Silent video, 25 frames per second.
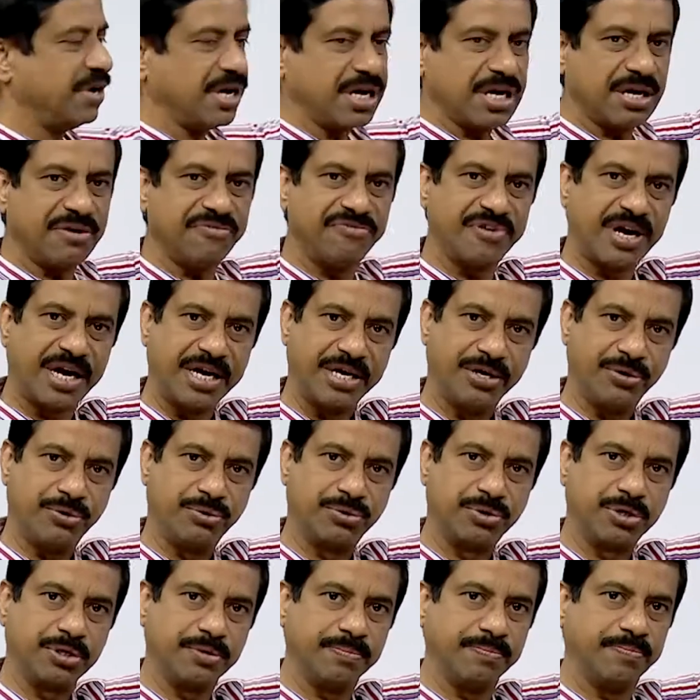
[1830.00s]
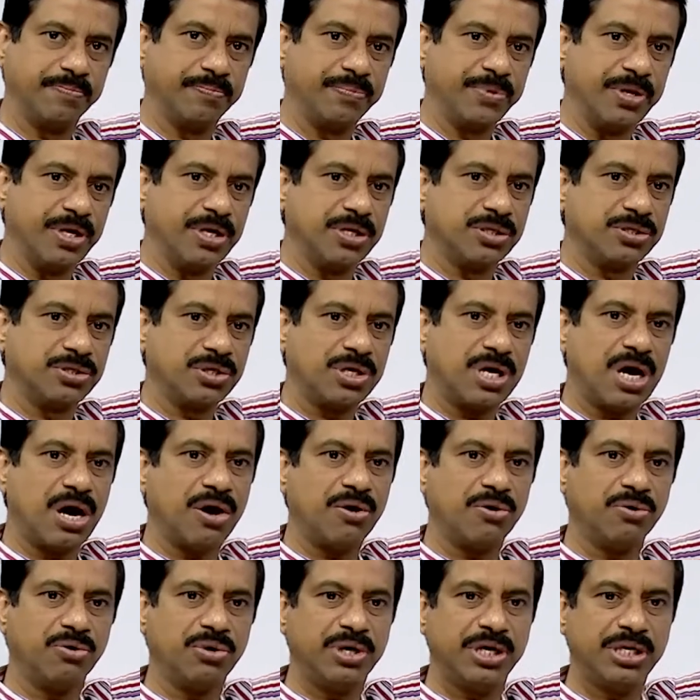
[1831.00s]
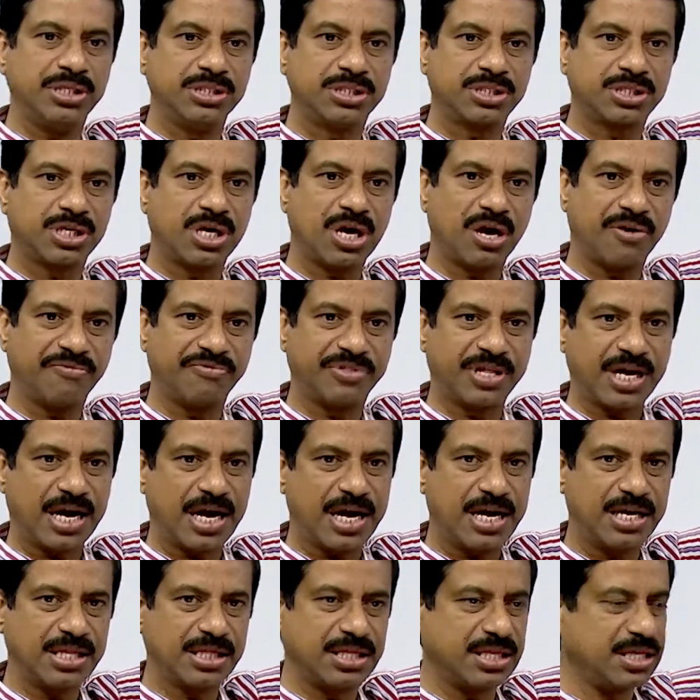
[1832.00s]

can find out. So now instead of that,